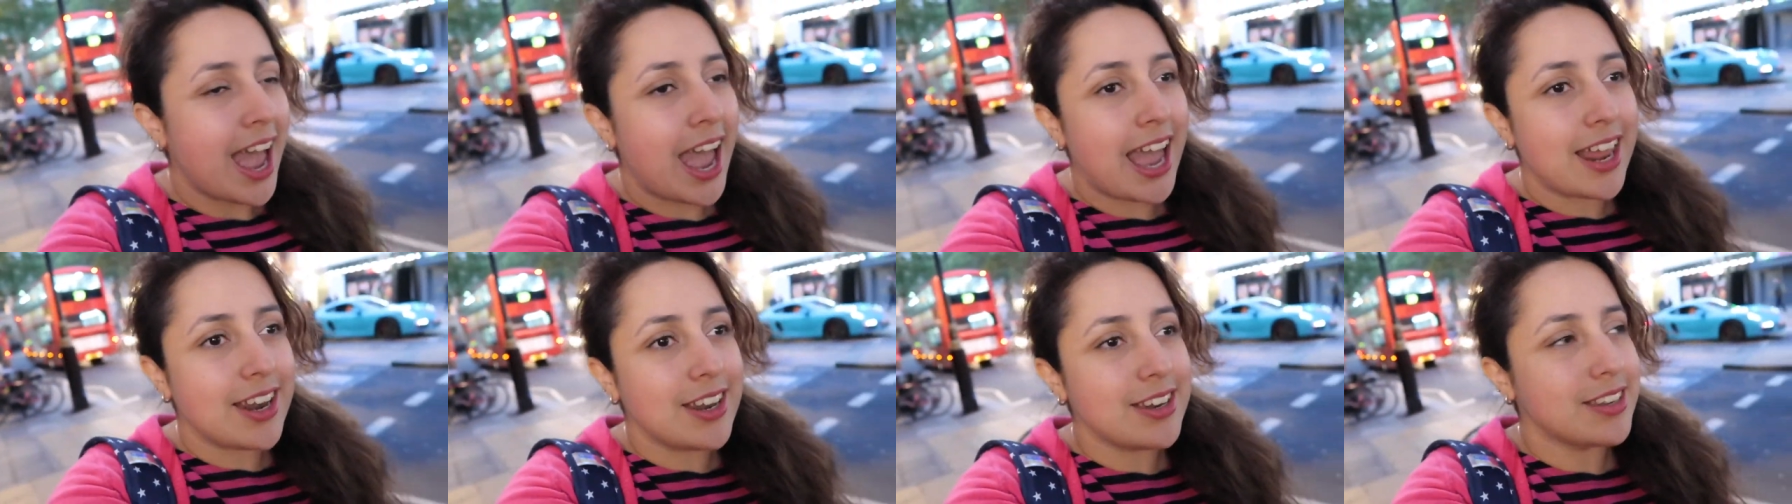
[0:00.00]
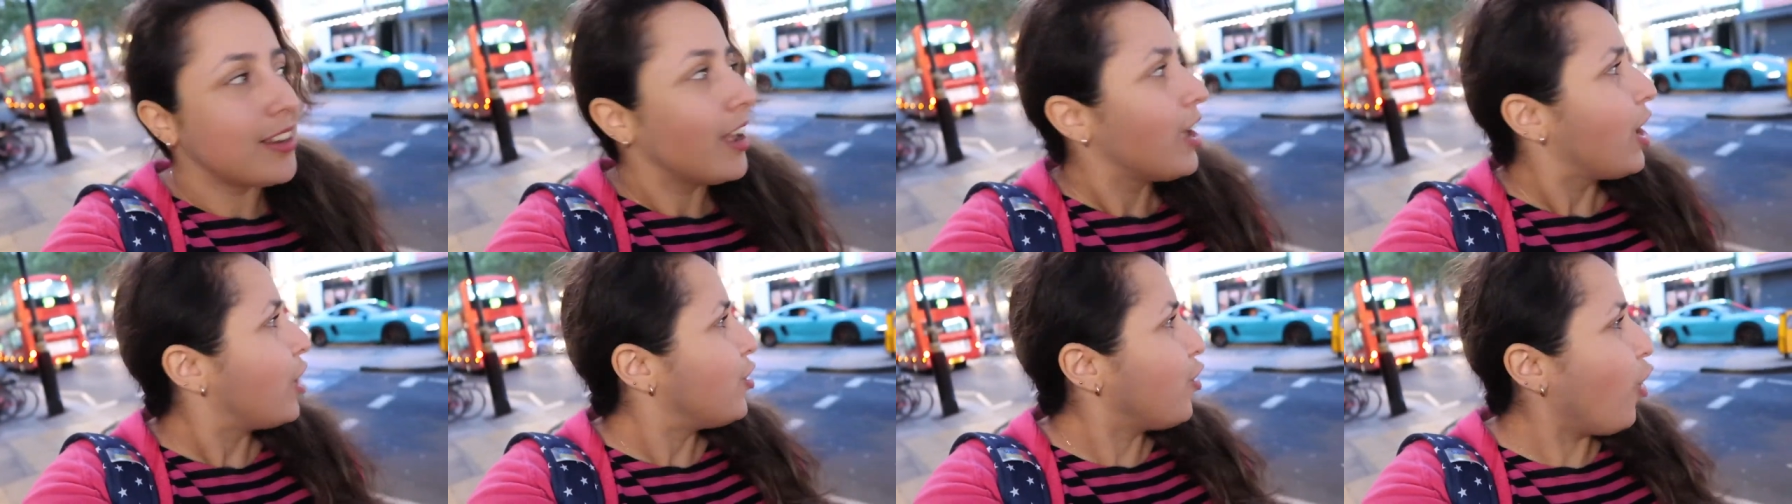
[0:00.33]
and
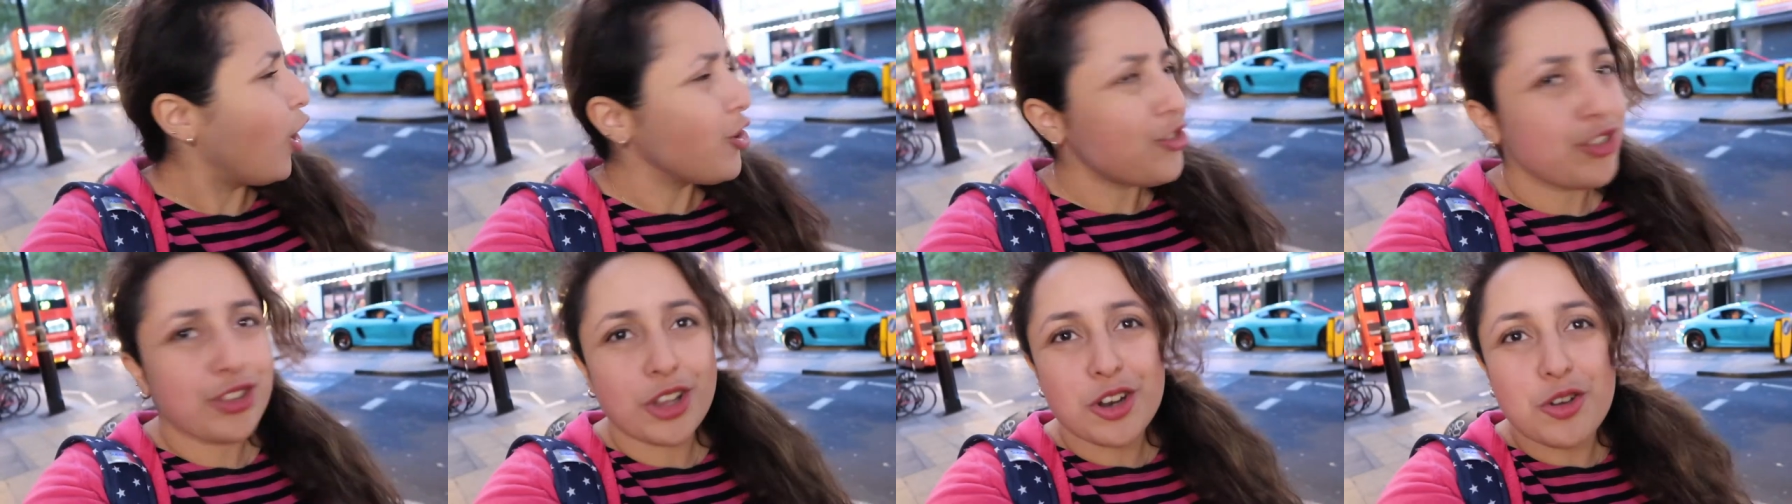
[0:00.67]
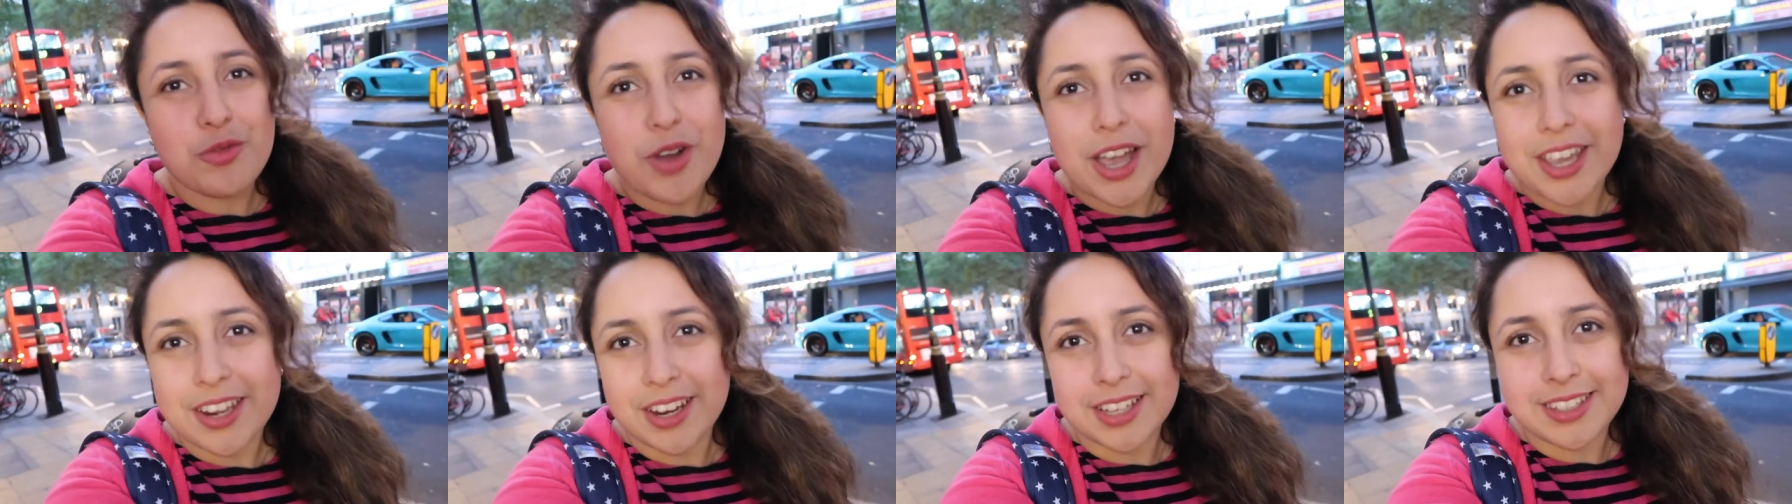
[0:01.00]
not just on
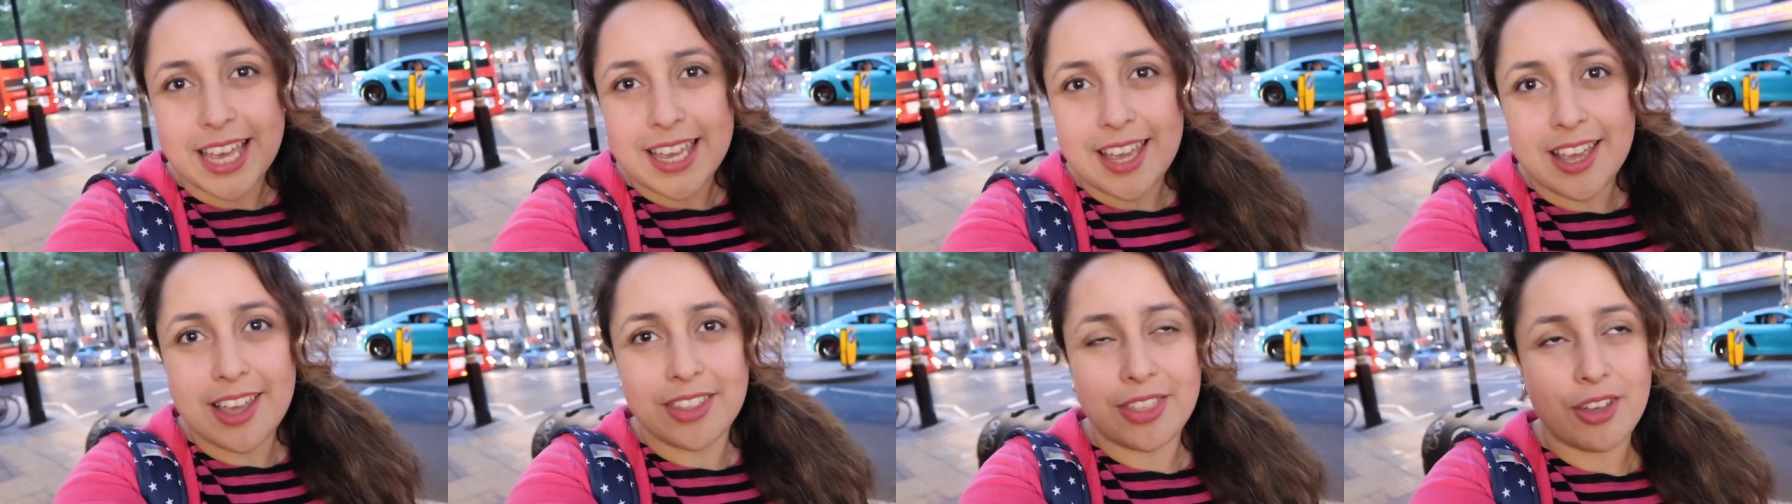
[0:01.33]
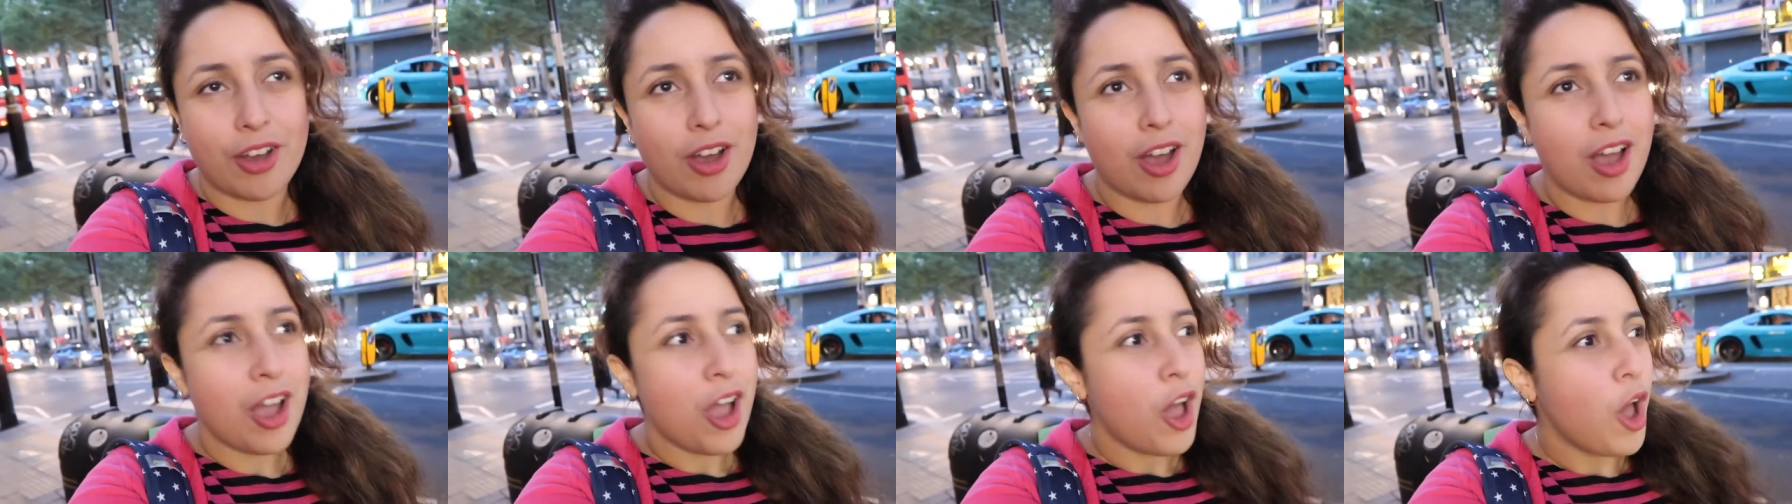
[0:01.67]
a regular day
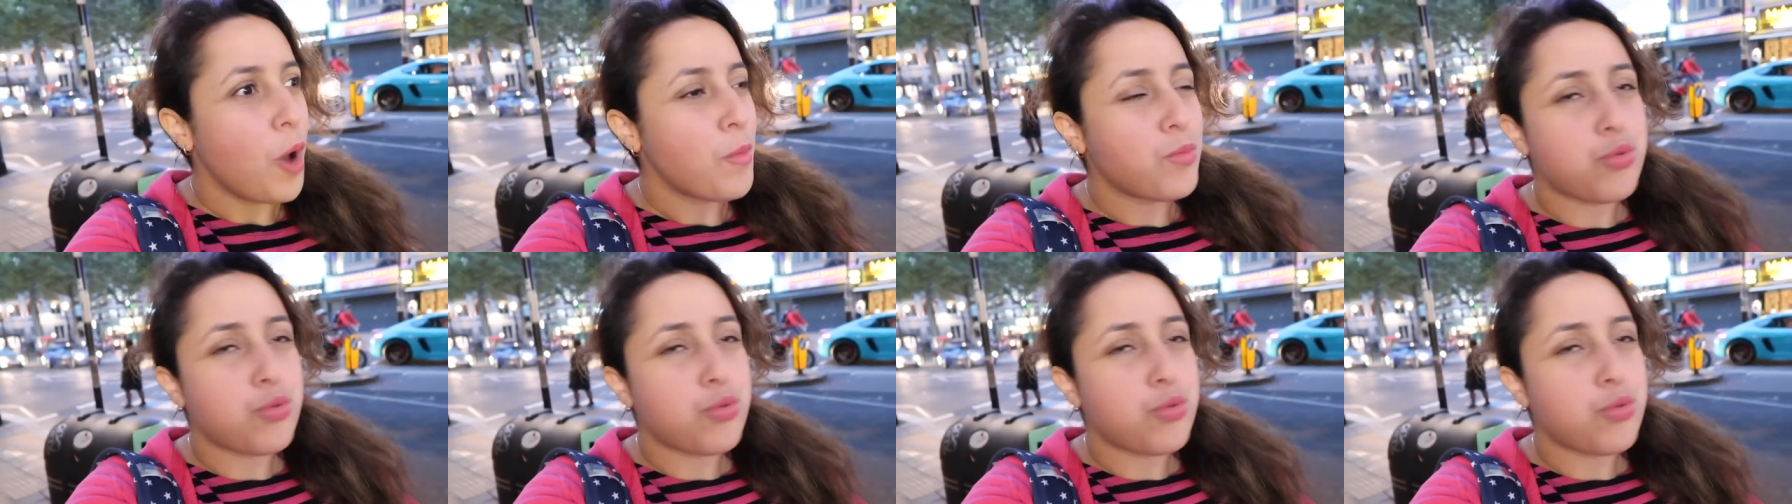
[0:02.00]
either.